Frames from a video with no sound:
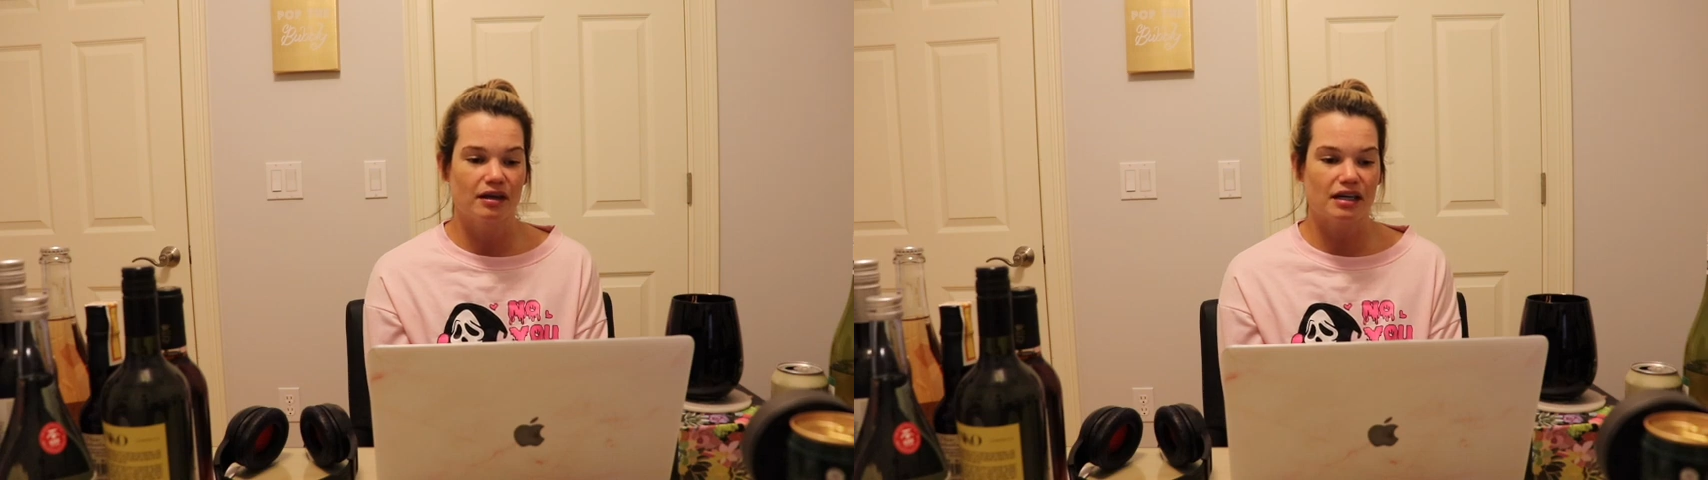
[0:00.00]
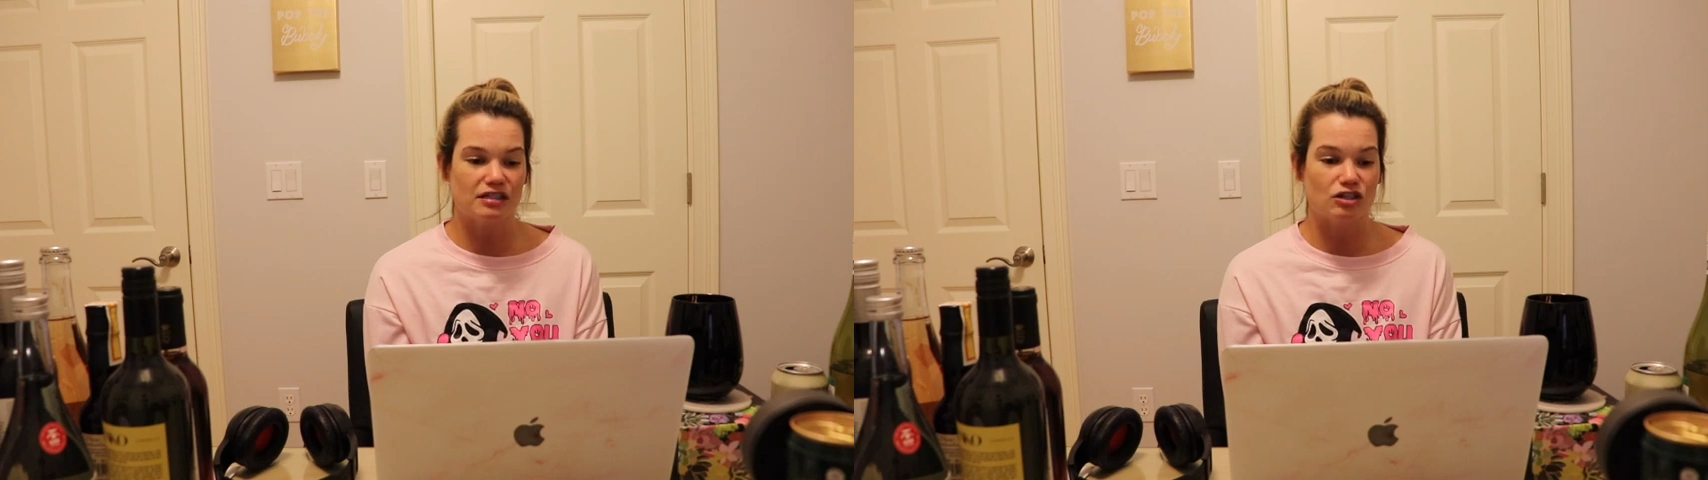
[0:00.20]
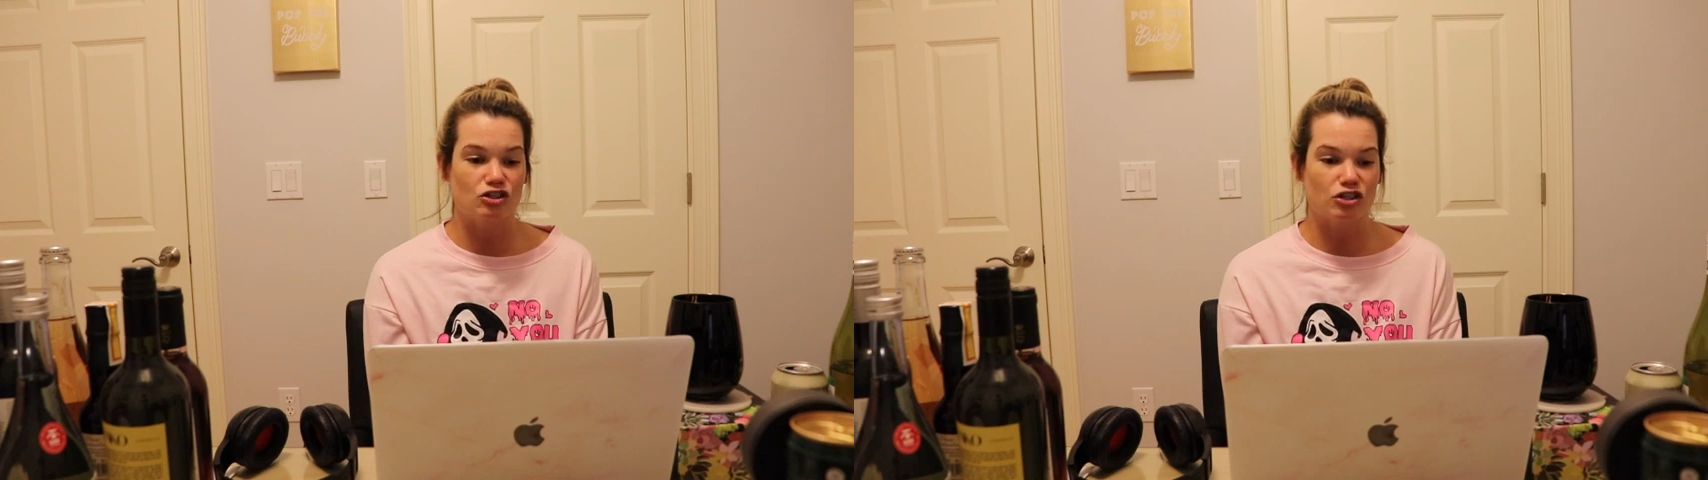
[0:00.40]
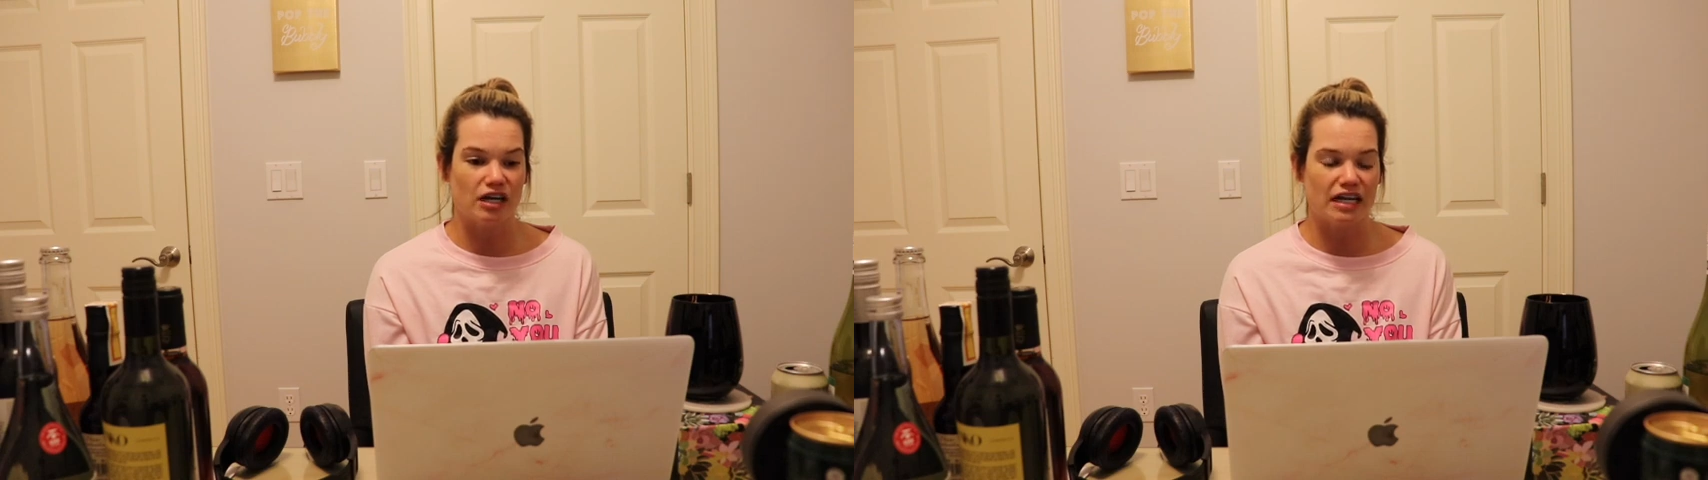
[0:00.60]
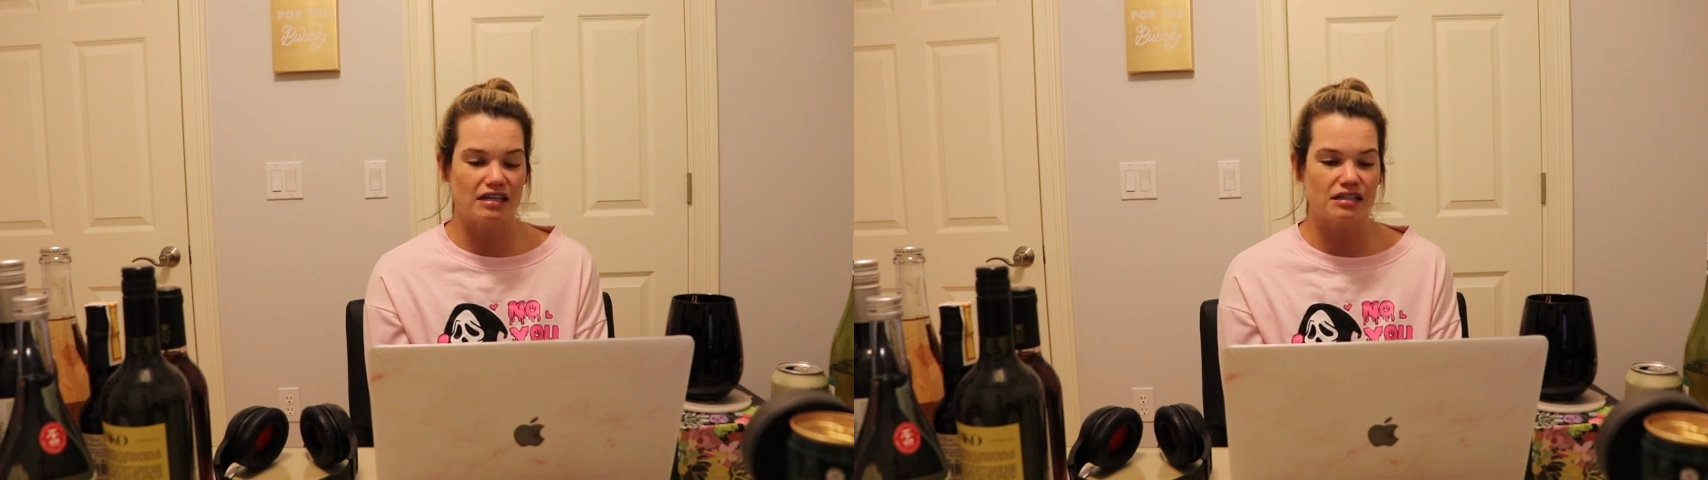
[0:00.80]
as a
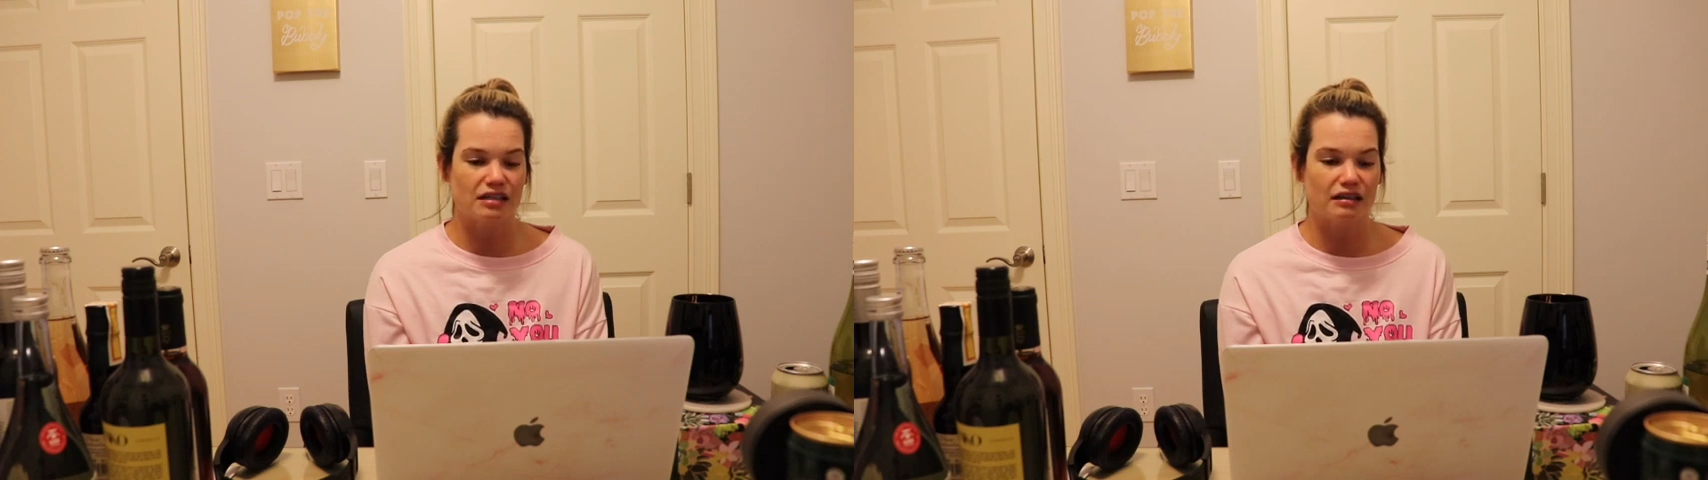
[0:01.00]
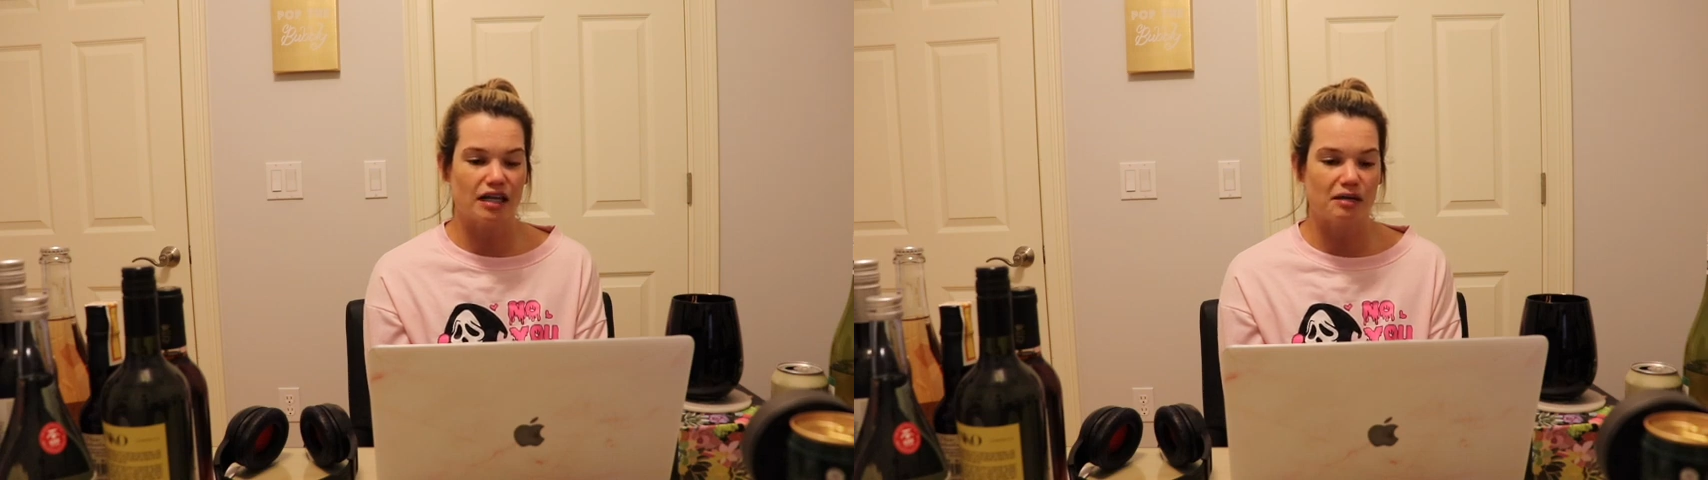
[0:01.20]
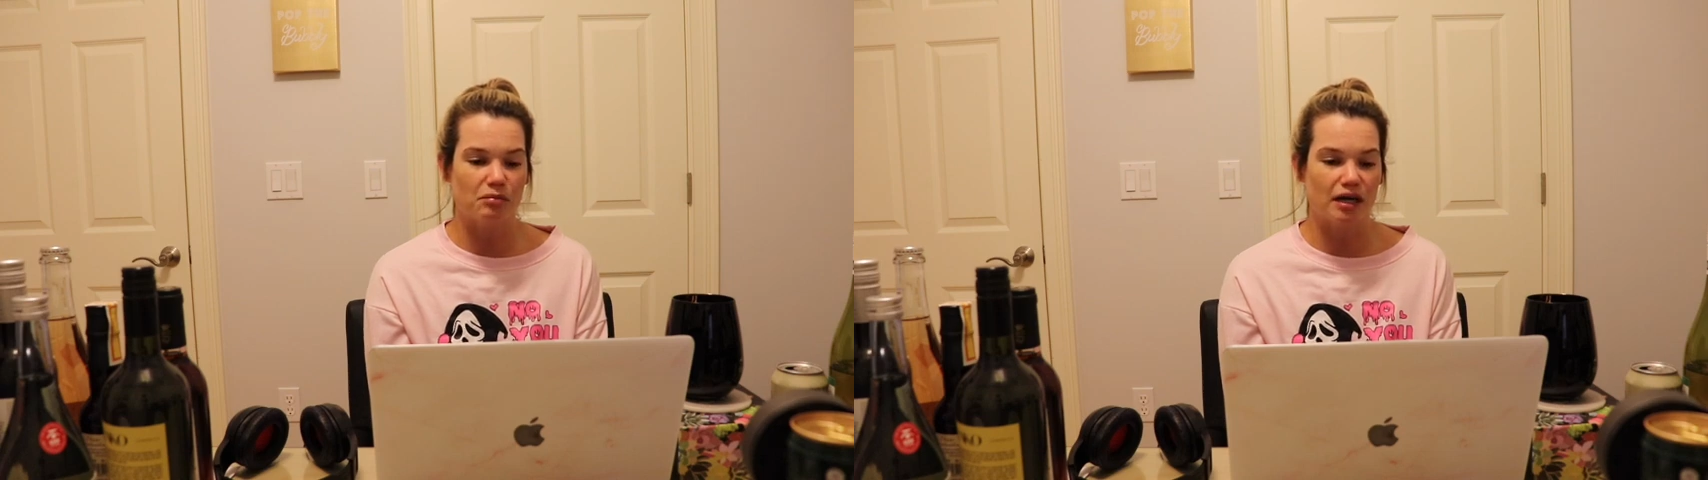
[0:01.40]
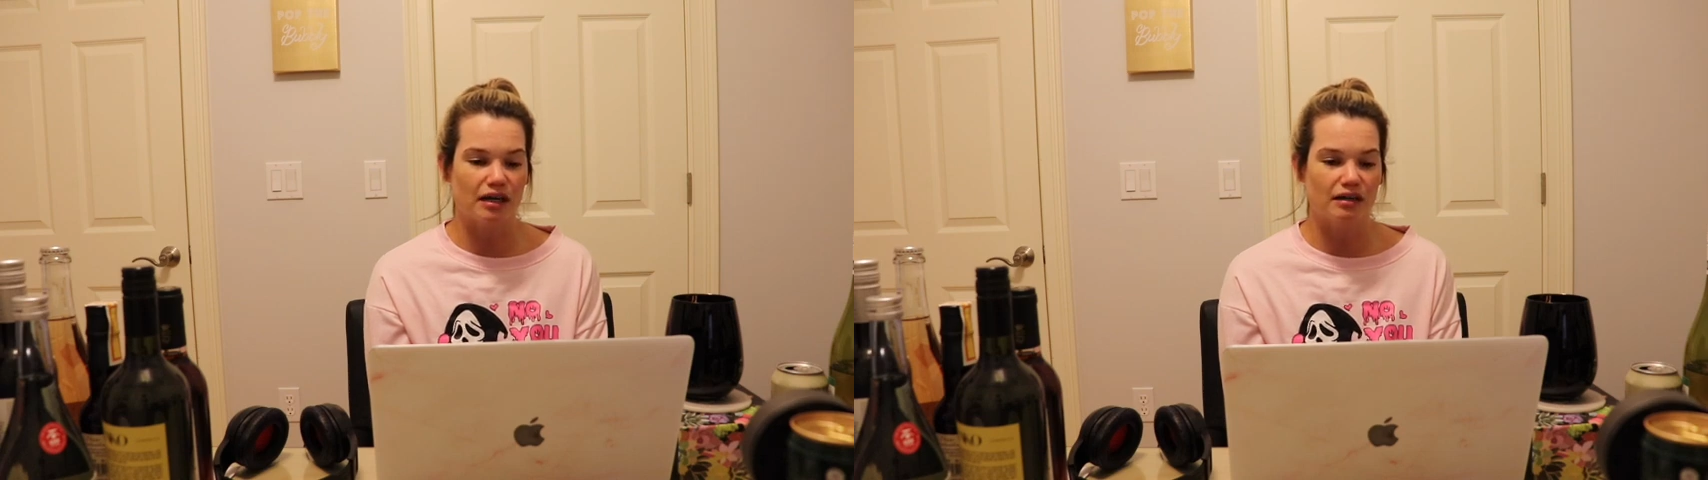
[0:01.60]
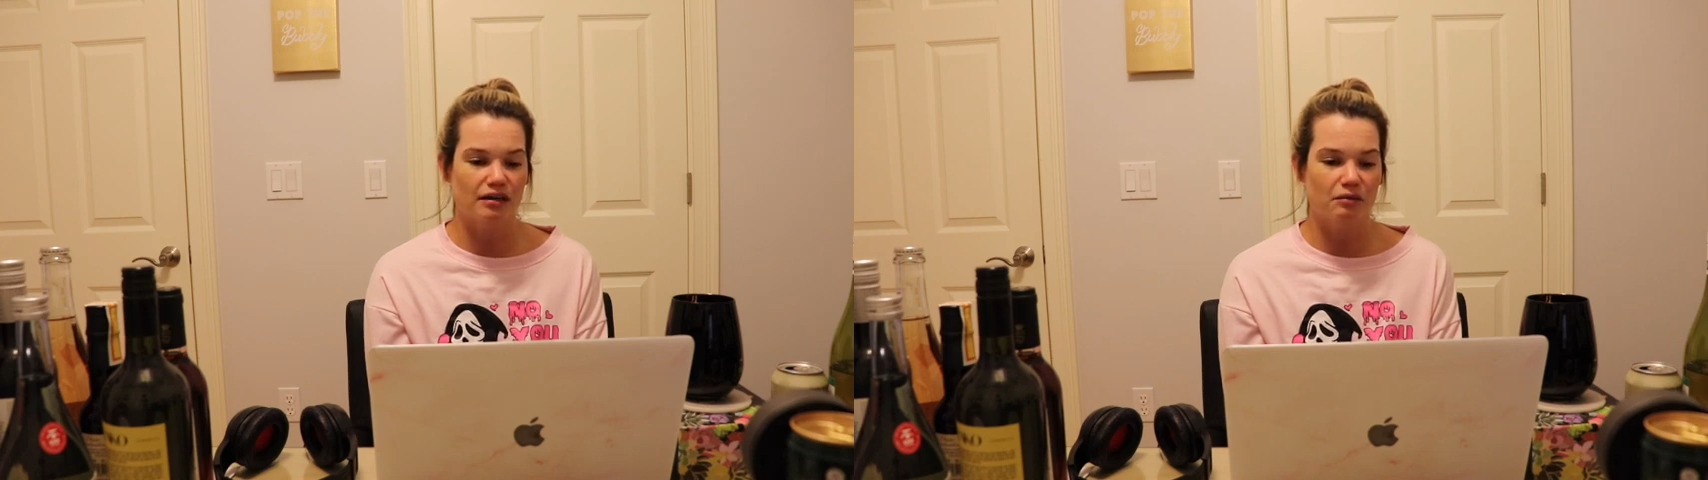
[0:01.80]
giant, light bright